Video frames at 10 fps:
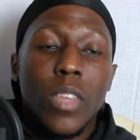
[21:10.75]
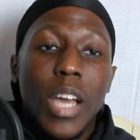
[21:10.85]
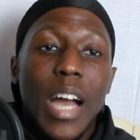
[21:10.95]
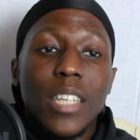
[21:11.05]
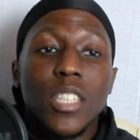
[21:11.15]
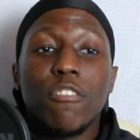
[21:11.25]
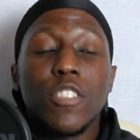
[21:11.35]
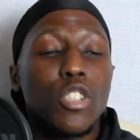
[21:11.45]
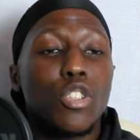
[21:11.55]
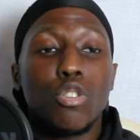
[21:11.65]
It has
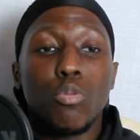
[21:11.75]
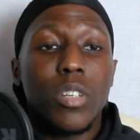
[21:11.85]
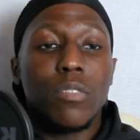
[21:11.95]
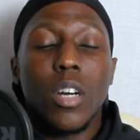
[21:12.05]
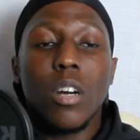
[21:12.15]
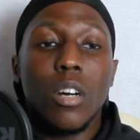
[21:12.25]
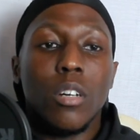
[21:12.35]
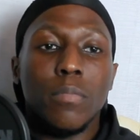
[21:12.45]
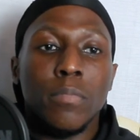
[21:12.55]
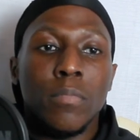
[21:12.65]
nothing to do with
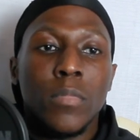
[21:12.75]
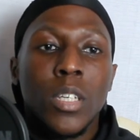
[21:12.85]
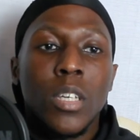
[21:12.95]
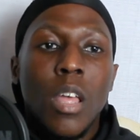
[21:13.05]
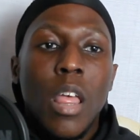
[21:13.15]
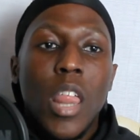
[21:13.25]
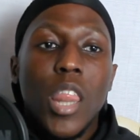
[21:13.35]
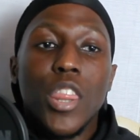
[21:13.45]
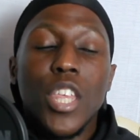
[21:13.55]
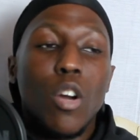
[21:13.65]
um,
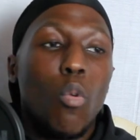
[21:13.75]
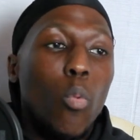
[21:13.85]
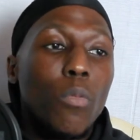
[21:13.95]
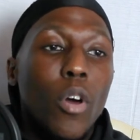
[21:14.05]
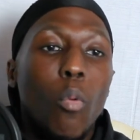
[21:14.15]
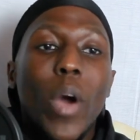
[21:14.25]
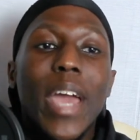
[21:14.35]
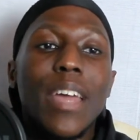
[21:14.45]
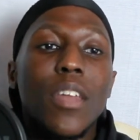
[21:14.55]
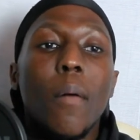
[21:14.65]
the, the
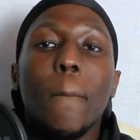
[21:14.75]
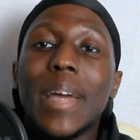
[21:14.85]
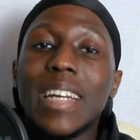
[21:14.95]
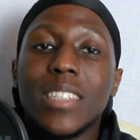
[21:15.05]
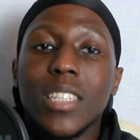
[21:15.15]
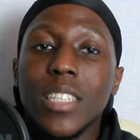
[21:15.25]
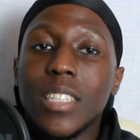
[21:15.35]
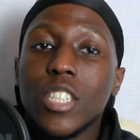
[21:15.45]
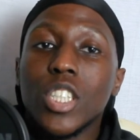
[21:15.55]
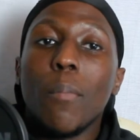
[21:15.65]
way and ability
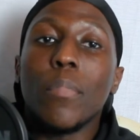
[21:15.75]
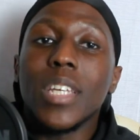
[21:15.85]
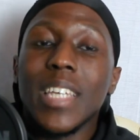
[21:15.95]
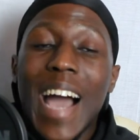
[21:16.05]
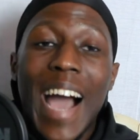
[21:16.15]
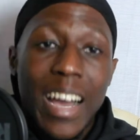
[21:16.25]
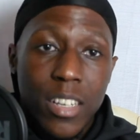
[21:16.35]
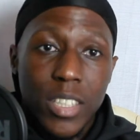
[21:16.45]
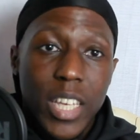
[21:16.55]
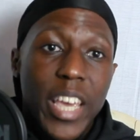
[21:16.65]
somebody
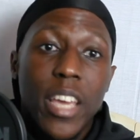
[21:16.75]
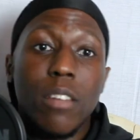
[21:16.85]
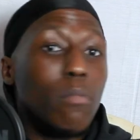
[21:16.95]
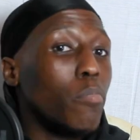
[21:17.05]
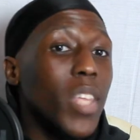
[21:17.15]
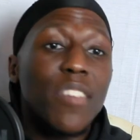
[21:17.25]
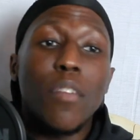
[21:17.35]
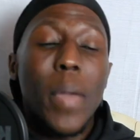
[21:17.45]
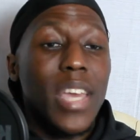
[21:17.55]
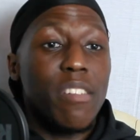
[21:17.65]
has in
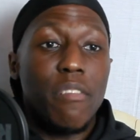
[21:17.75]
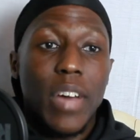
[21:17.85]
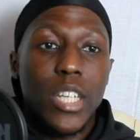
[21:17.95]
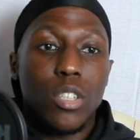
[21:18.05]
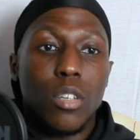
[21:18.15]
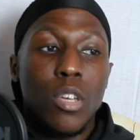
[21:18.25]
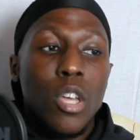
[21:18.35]
even making fashion,